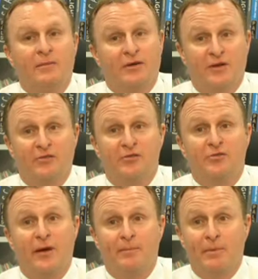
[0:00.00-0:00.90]
manufacturer's
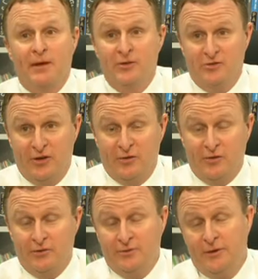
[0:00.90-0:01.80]
rep in
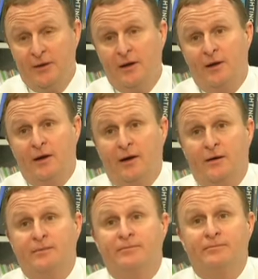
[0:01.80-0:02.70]
general,
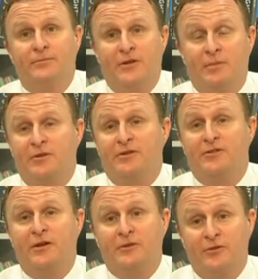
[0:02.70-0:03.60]
um, typically
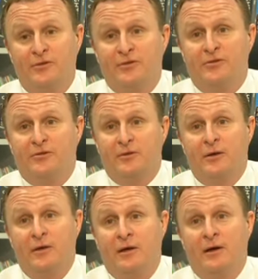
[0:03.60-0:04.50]
sales
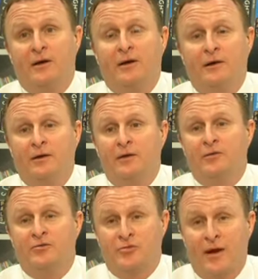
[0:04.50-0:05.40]

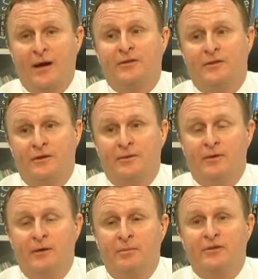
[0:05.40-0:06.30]
uh,
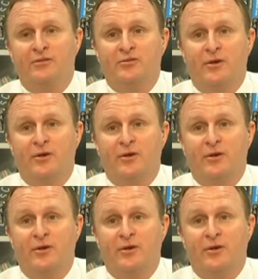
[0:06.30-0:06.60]
a, uh, a business